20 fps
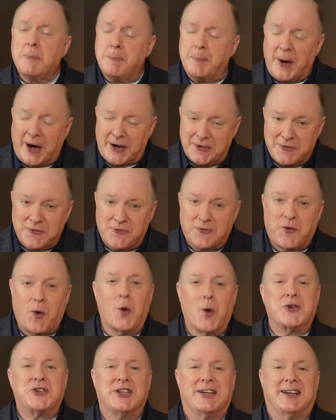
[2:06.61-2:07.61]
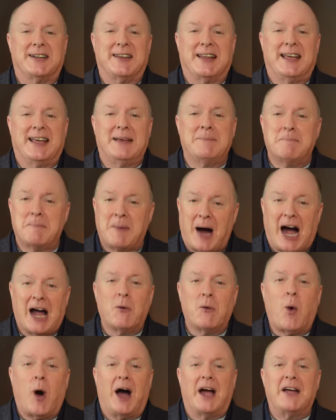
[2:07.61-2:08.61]
but fortunately, my
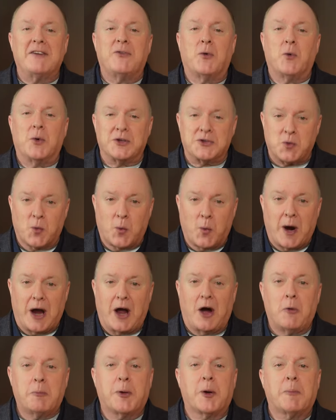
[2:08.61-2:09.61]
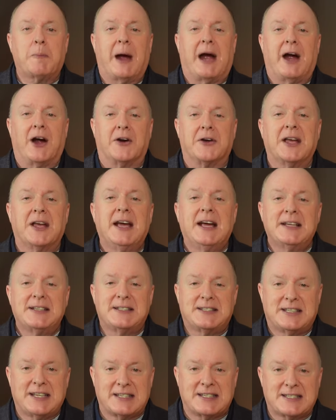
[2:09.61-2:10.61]
wife was well prepared
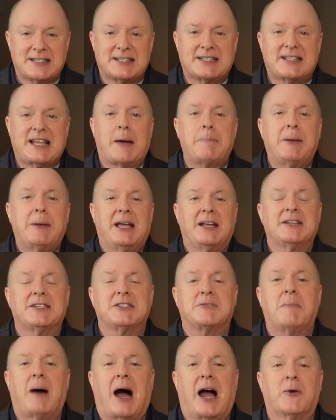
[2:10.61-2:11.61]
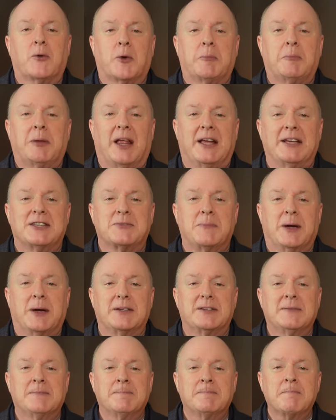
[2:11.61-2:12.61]
to step in as my
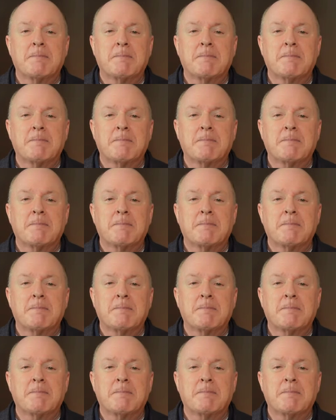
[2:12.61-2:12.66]
replacement.